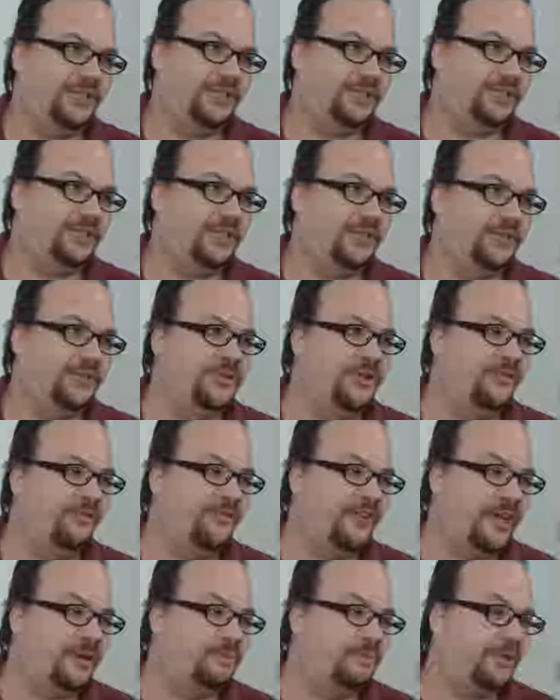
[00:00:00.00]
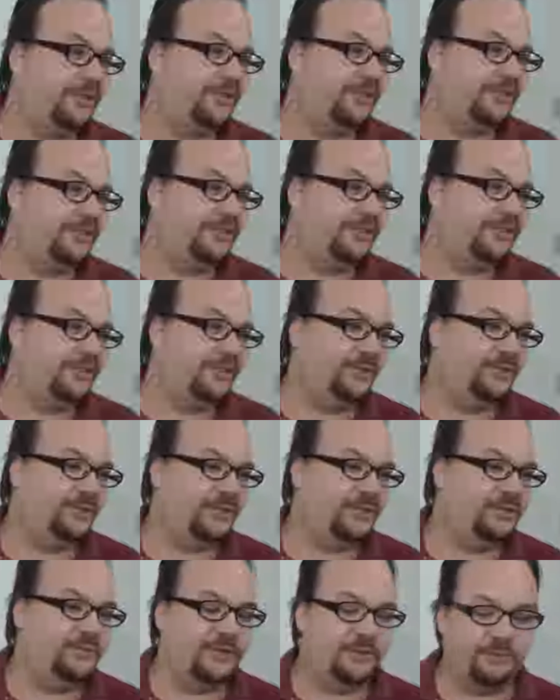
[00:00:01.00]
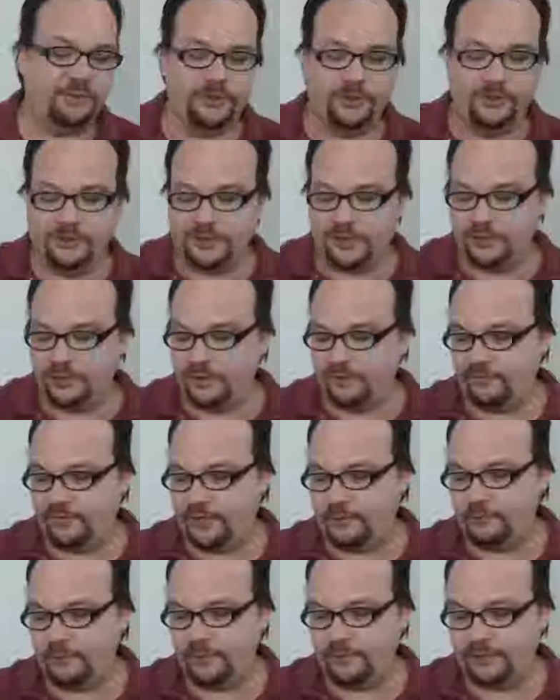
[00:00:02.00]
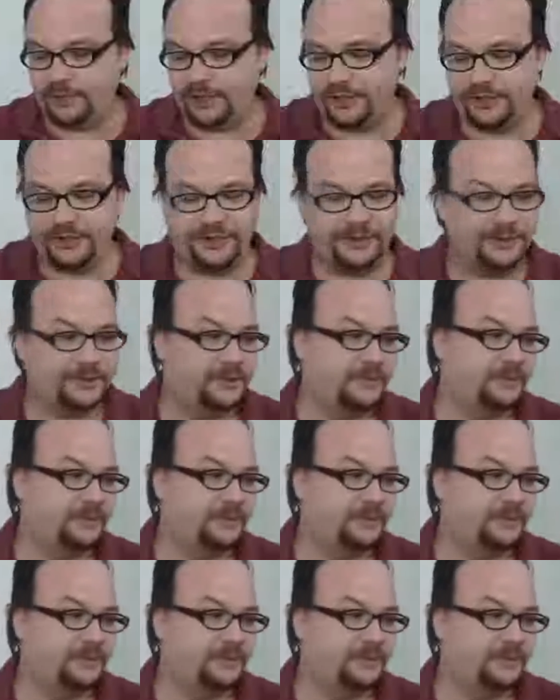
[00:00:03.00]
to show November. You remember who's on November, right?